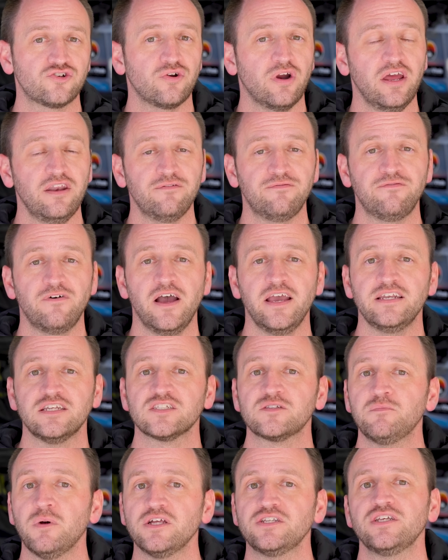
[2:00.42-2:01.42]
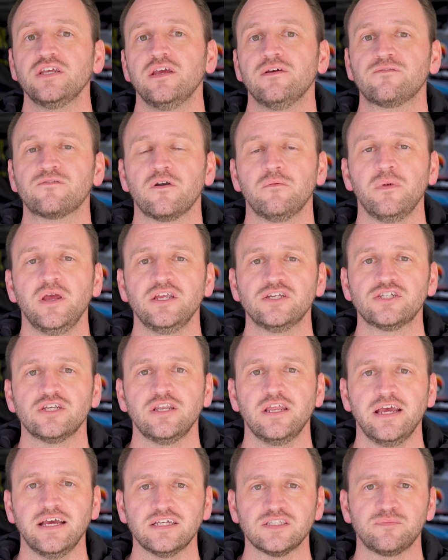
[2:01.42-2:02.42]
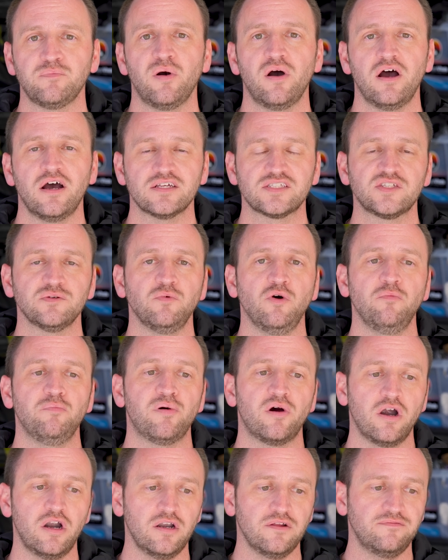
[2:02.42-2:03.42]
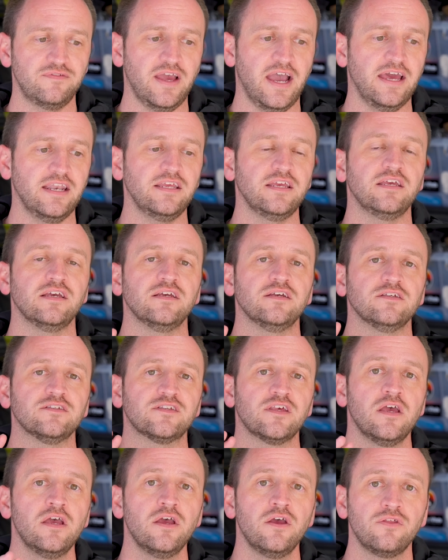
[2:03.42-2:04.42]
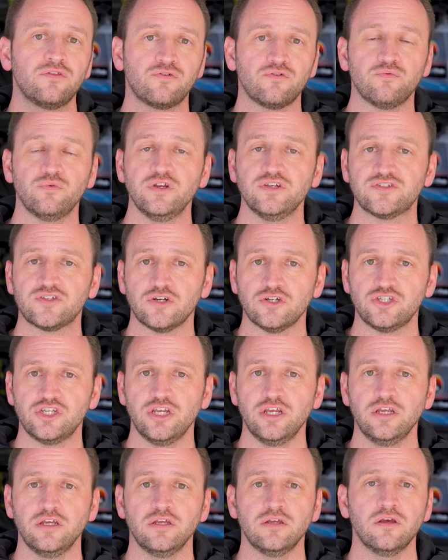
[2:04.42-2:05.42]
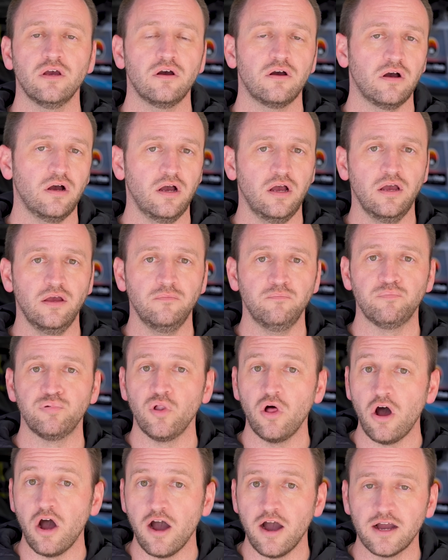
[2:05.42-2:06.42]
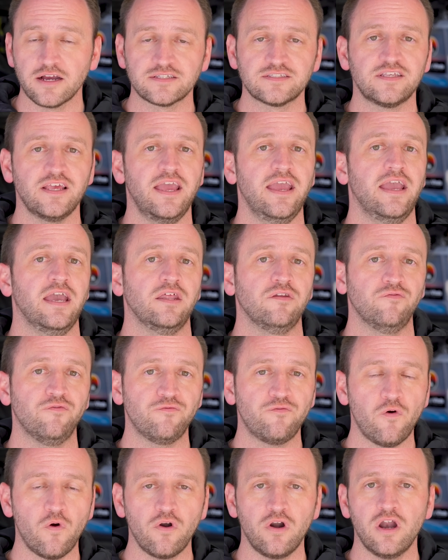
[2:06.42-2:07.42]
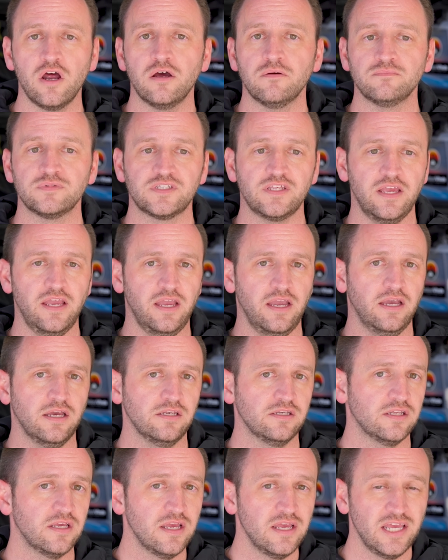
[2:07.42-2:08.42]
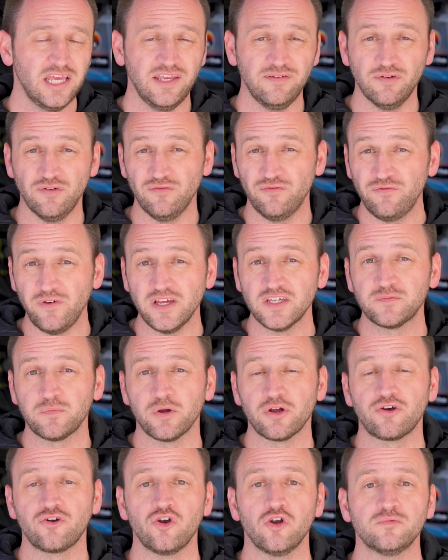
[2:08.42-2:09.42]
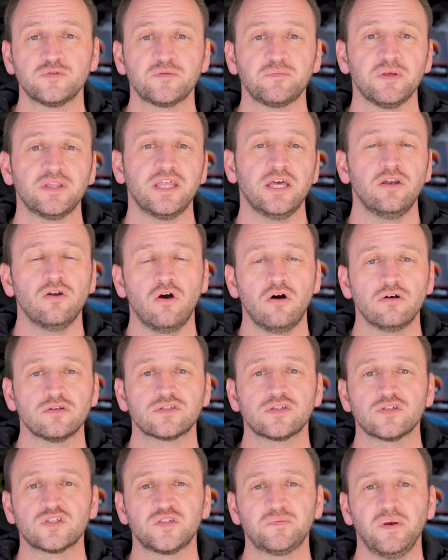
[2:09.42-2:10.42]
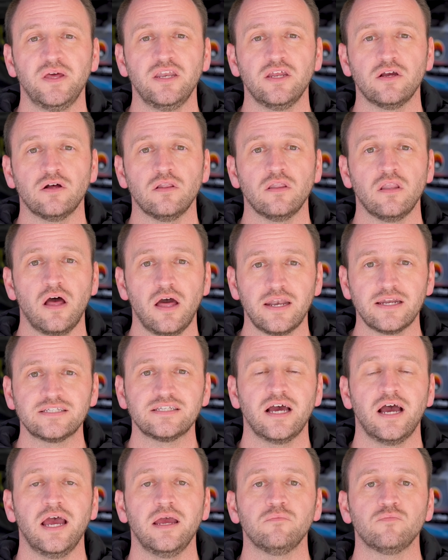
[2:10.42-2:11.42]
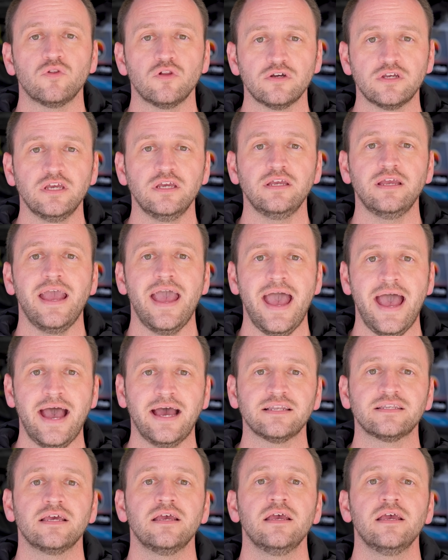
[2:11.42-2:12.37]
try to find as much information as possible. Part of that is through researching blogs and forums and even Facebook groups, but then also spending a lot of time looking at